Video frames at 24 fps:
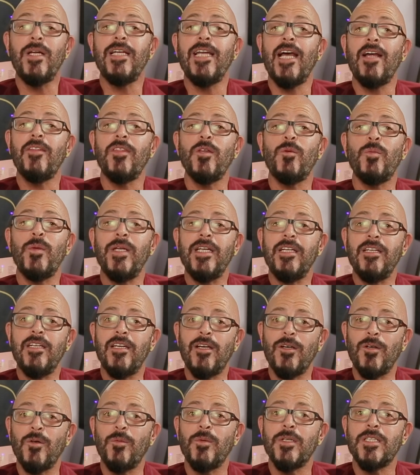Well, now that we
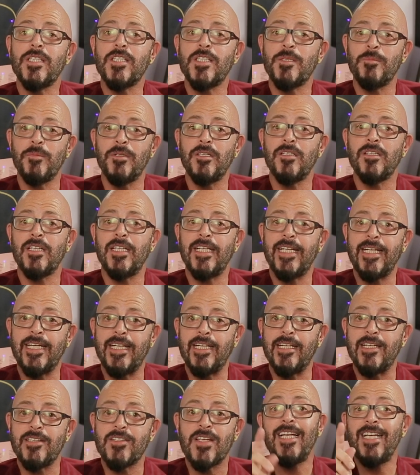know what
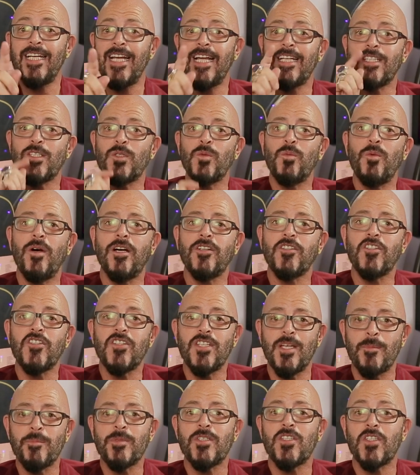smurgling is, let's watch
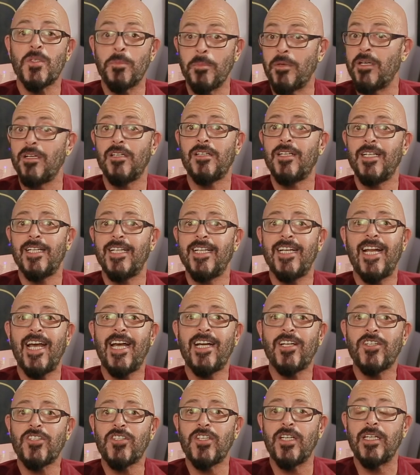some smurgle in
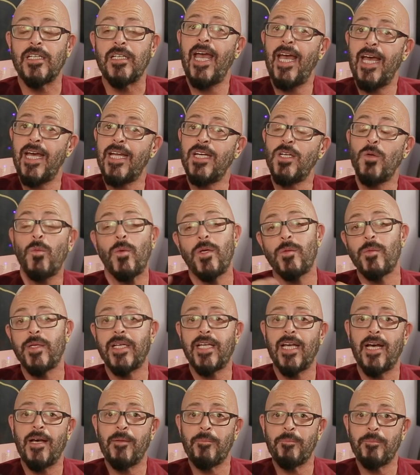action. And when
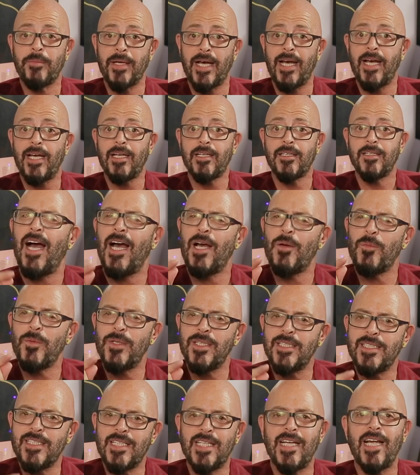we come back, I
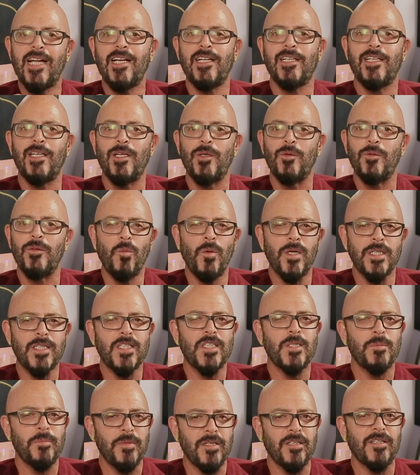will tell you
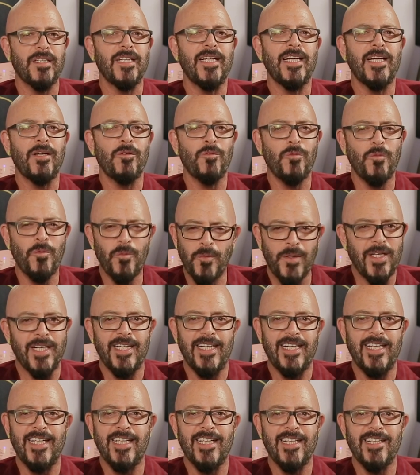what smurgling
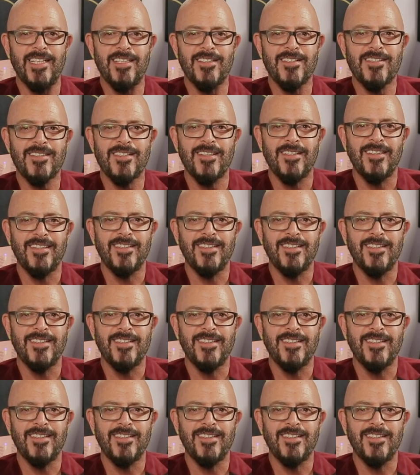really is.